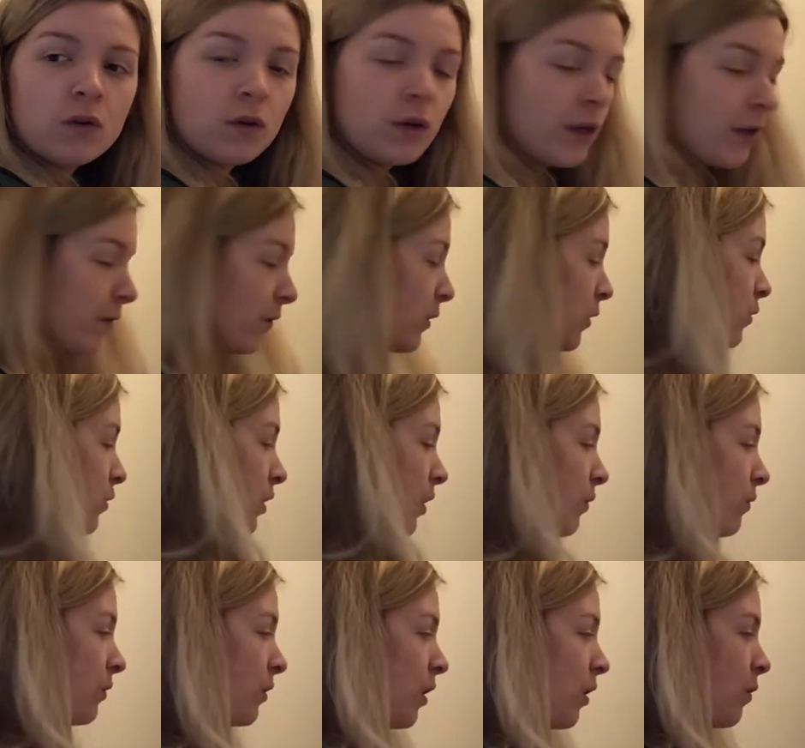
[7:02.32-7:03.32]
If you
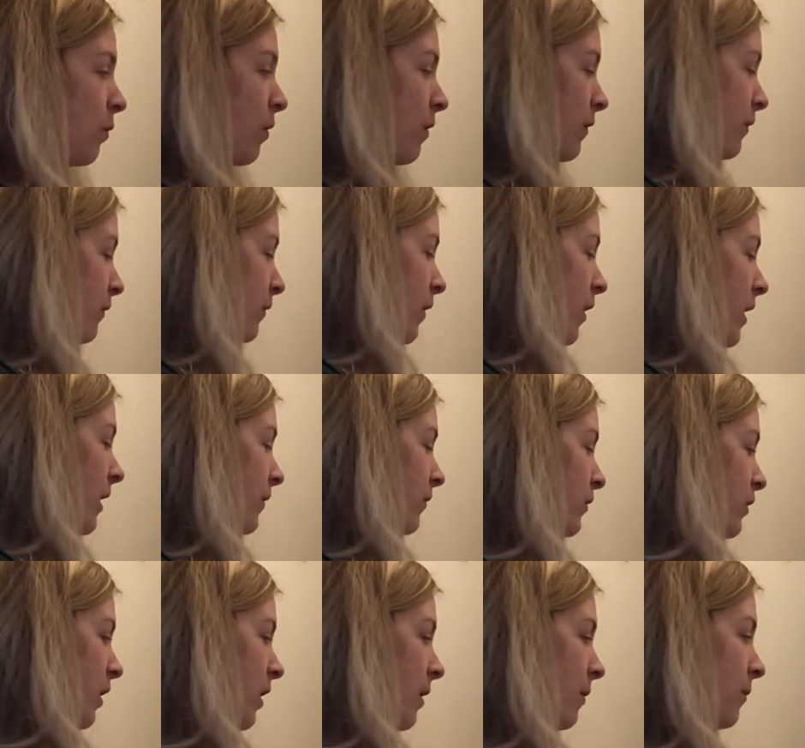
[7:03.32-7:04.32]
don't know what 5
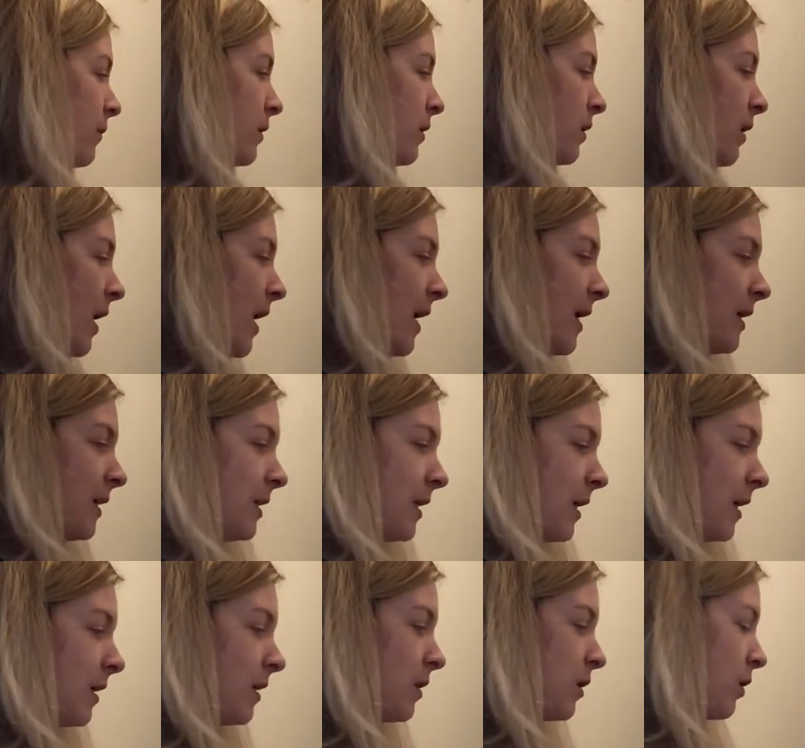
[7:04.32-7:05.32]
times 8
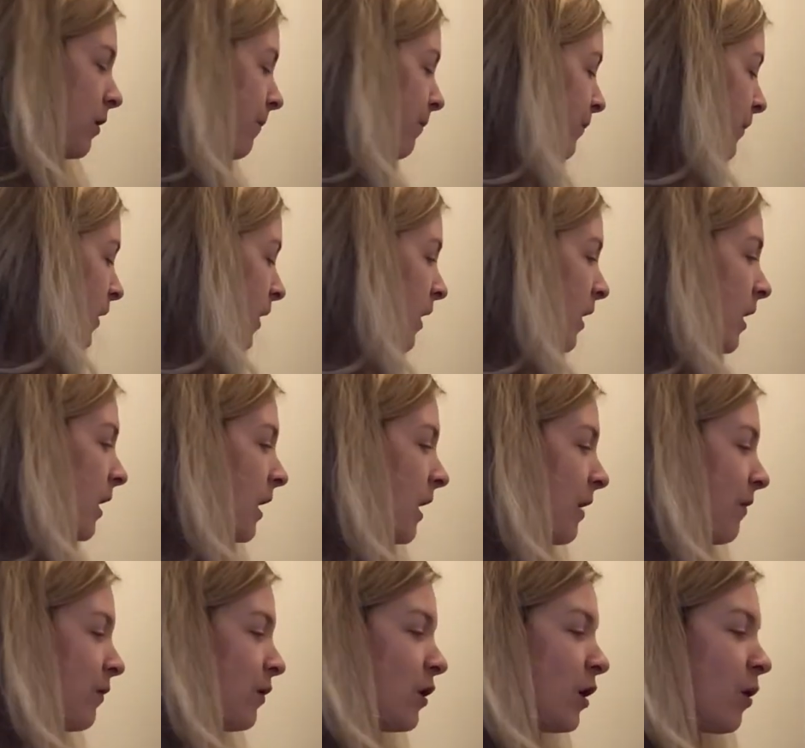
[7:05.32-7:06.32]
is,
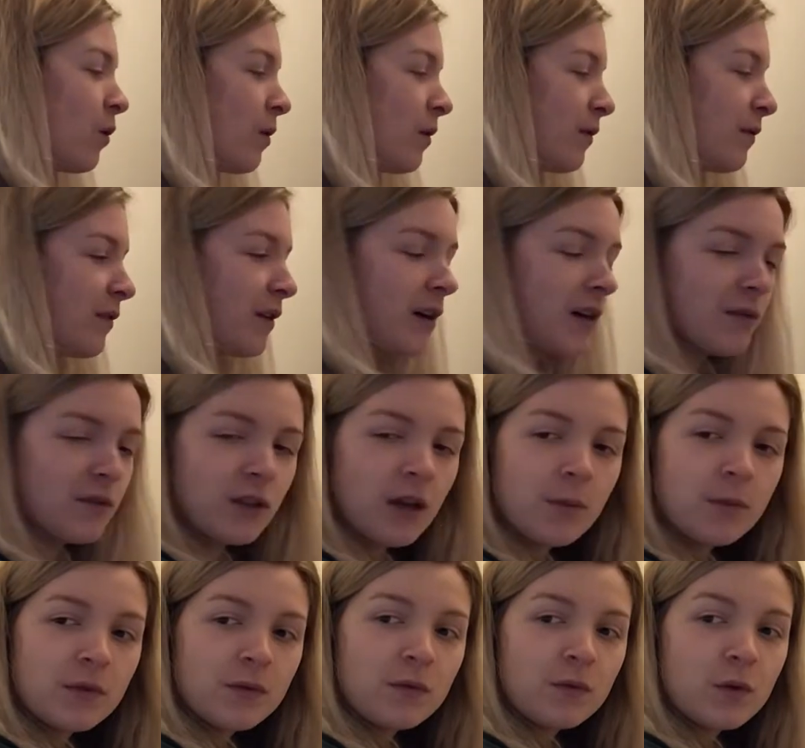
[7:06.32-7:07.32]
if you know what 5
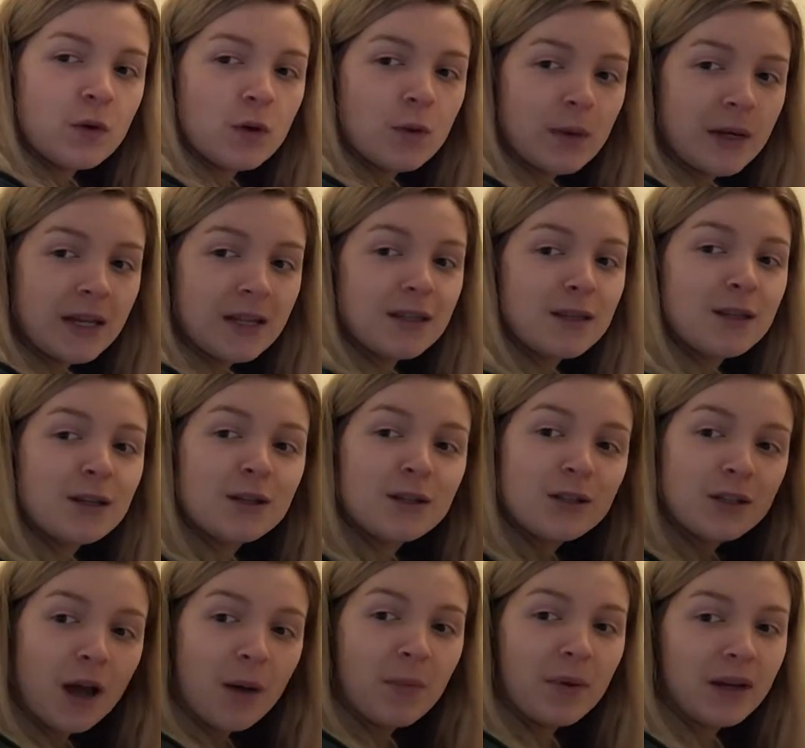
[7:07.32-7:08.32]
times 4 is,
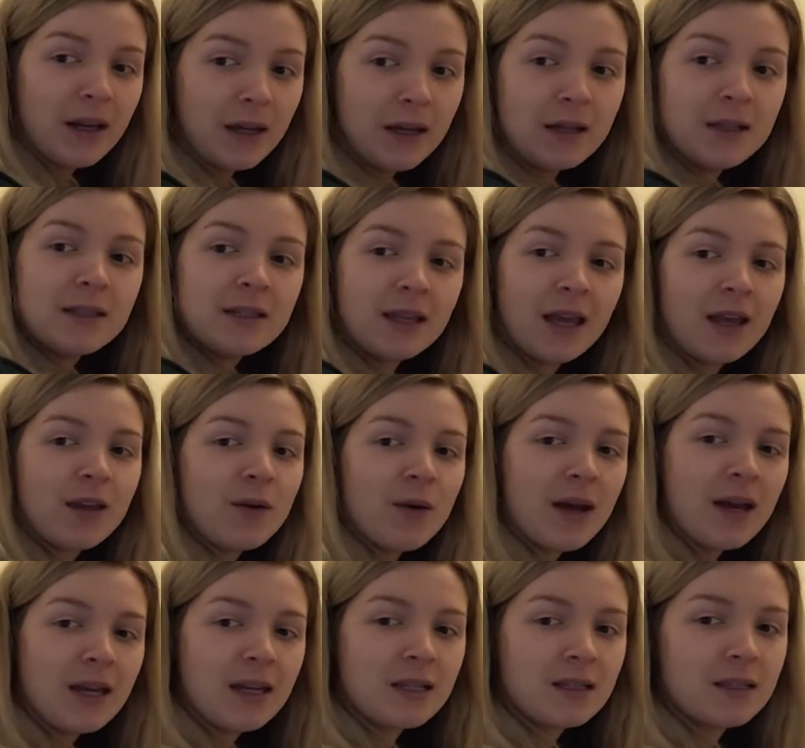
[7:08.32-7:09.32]
double it to get your
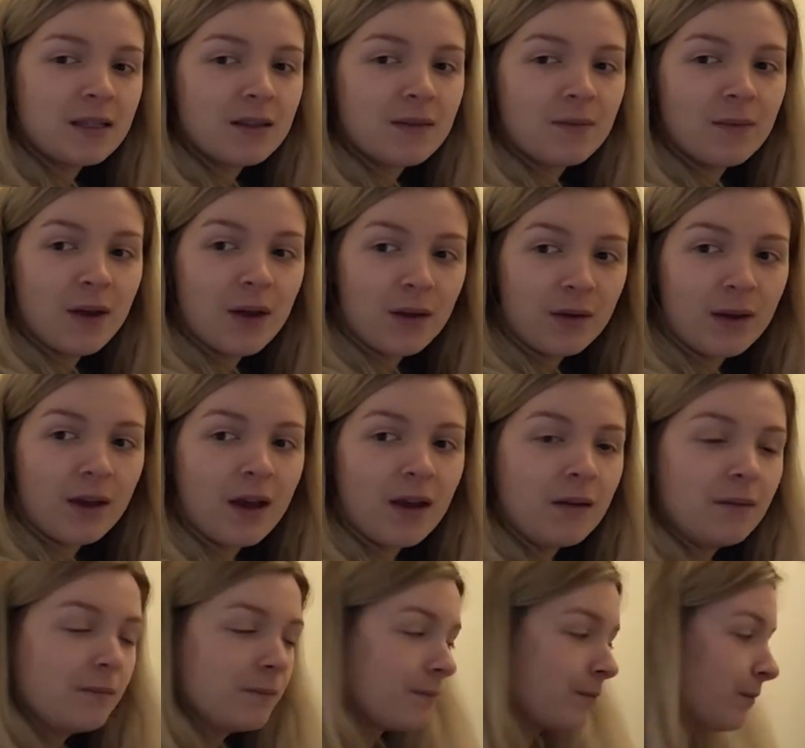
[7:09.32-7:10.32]
8, okay?
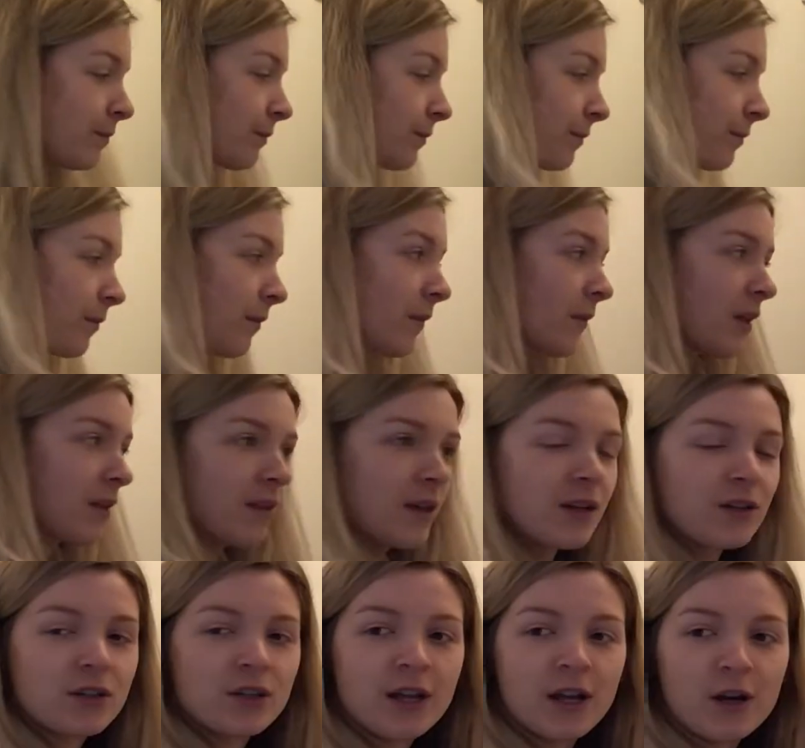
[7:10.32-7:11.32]
That
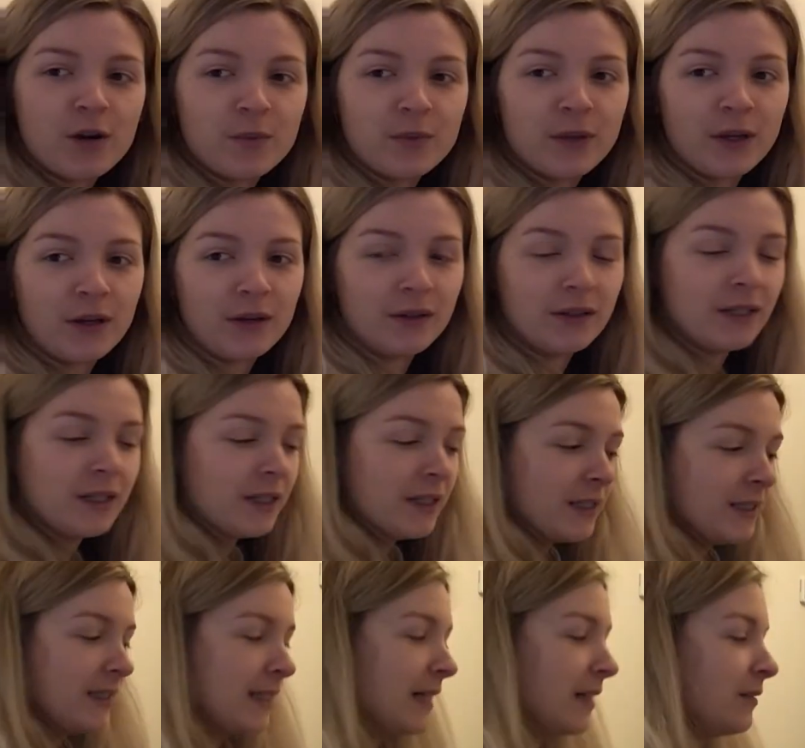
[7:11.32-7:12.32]
should help you.
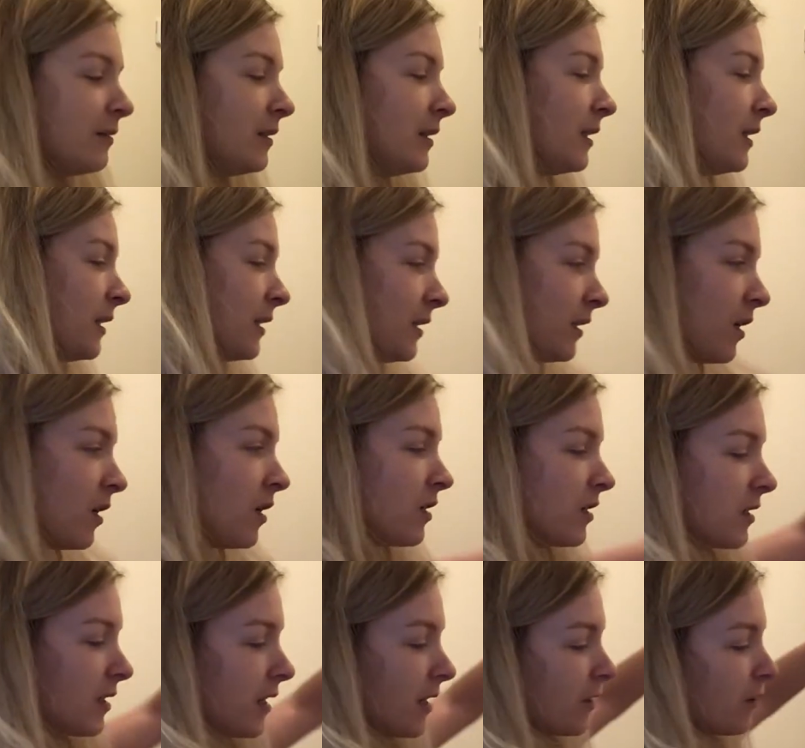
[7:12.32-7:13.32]
Now, last
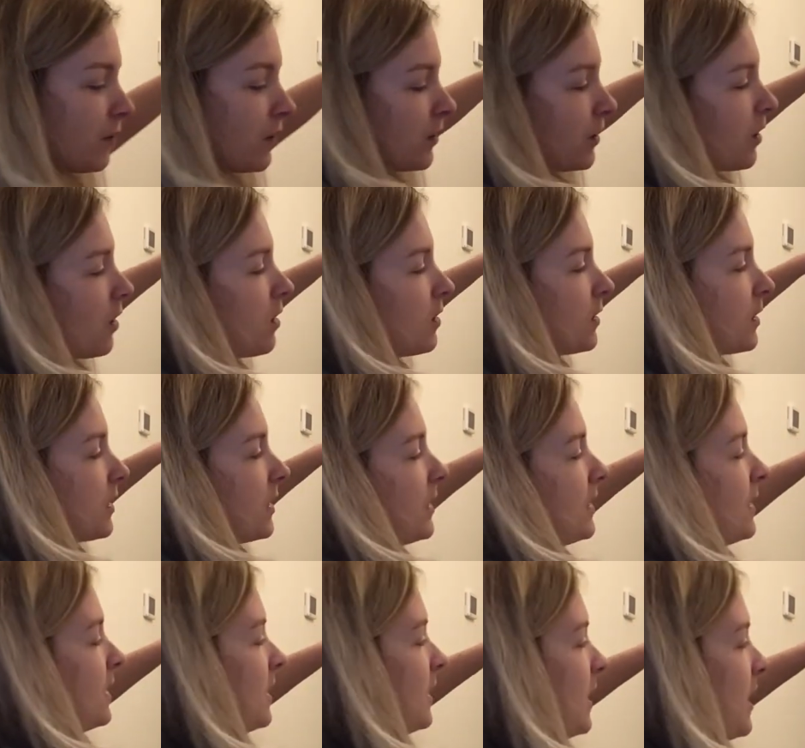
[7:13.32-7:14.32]
thing on the task
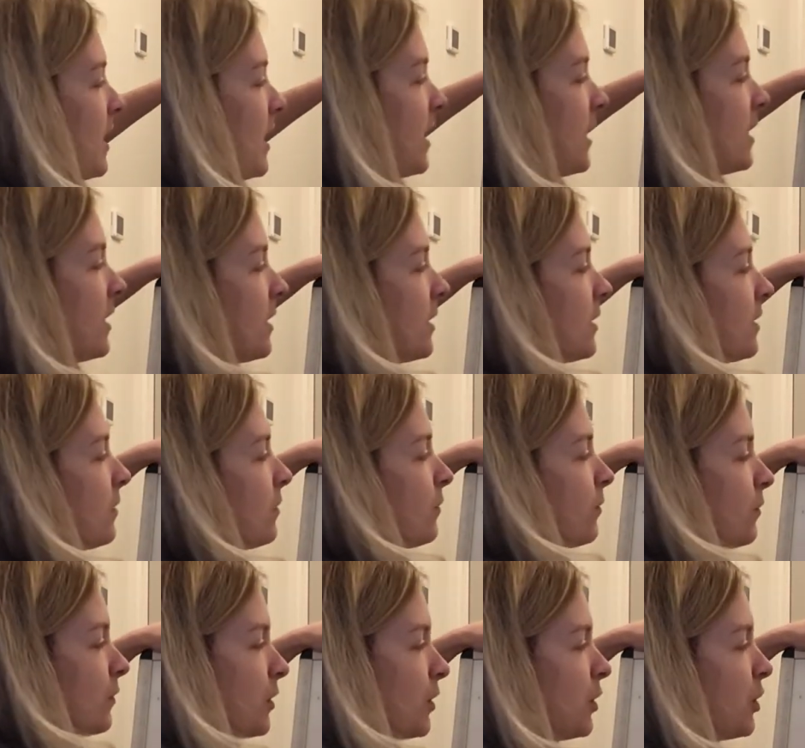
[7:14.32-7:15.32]
list today
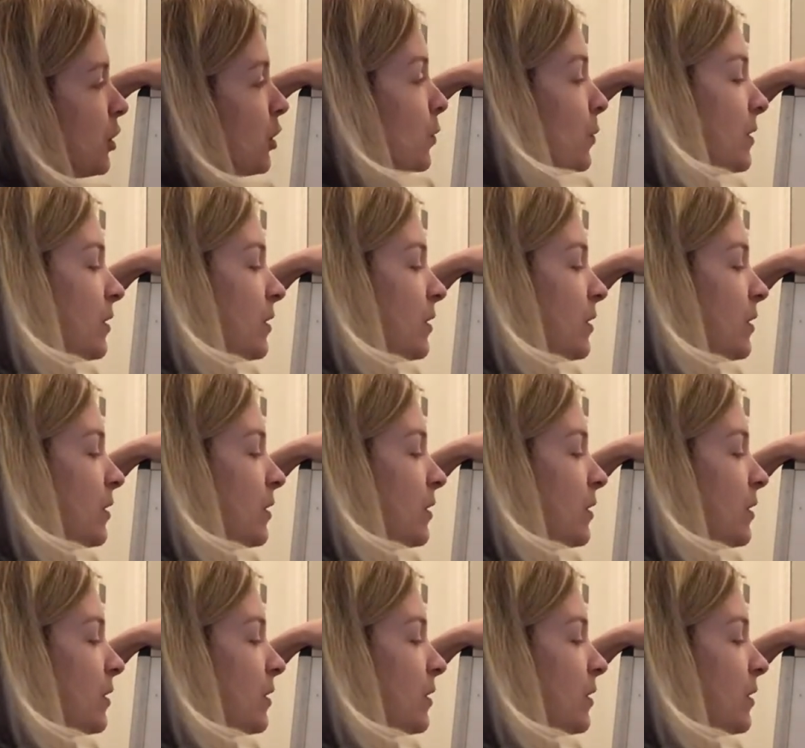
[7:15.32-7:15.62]
to do with